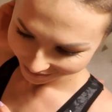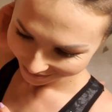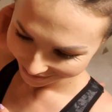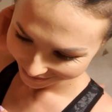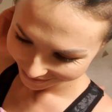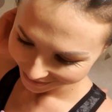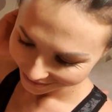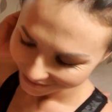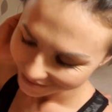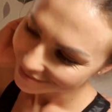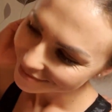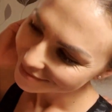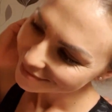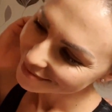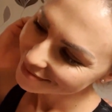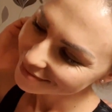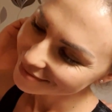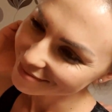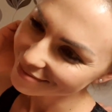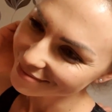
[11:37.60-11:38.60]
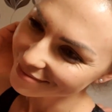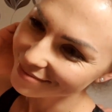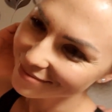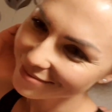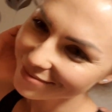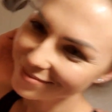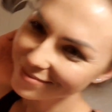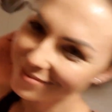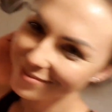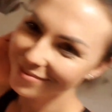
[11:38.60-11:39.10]

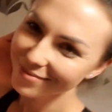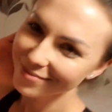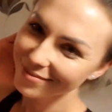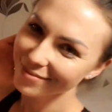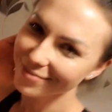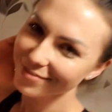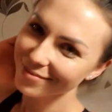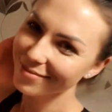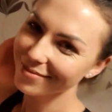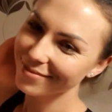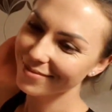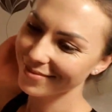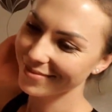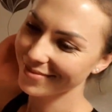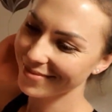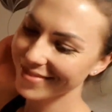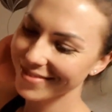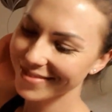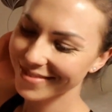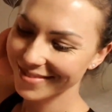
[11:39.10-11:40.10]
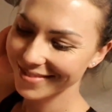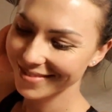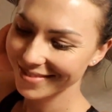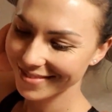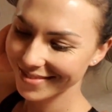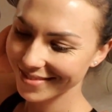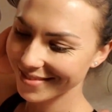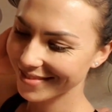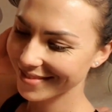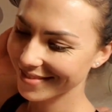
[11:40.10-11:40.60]

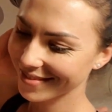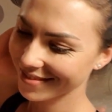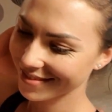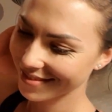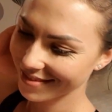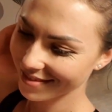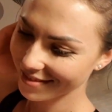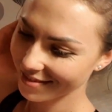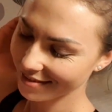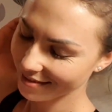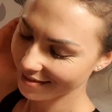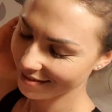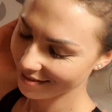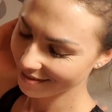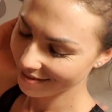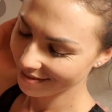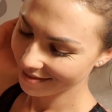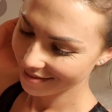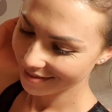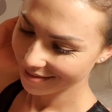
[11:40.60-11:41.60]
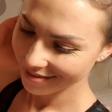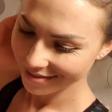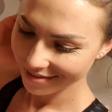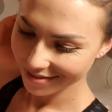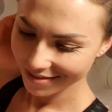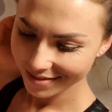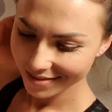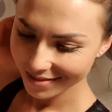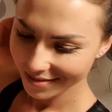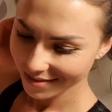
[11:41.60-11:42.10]

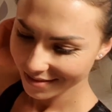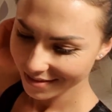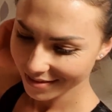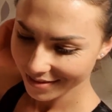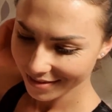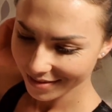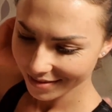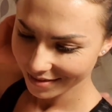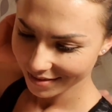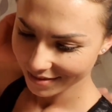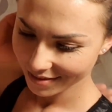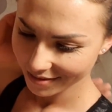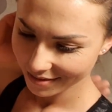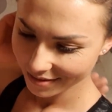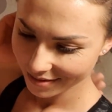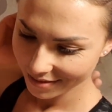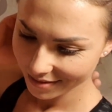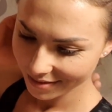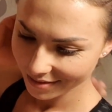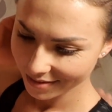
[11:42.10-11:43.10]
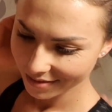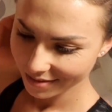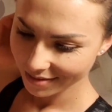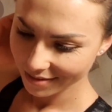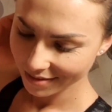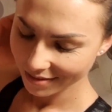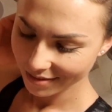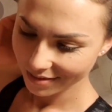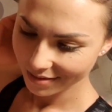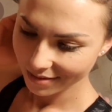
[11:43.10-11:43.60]

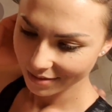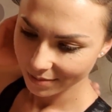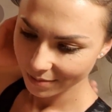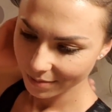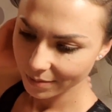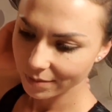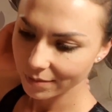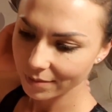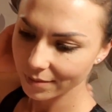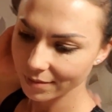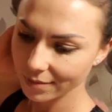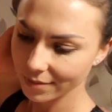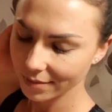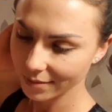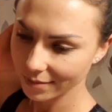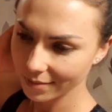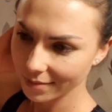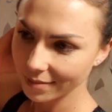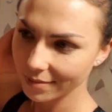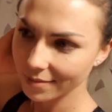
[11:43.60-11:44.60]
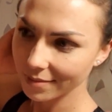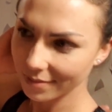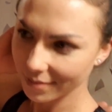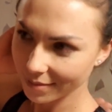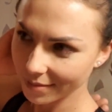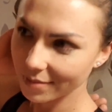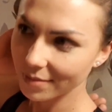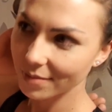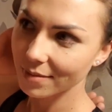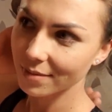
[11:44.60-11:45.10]

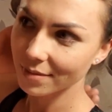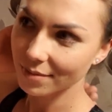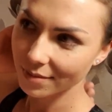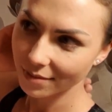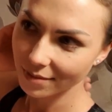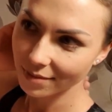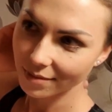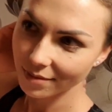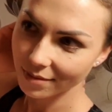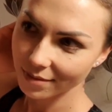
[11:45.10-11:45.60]
(not speaking)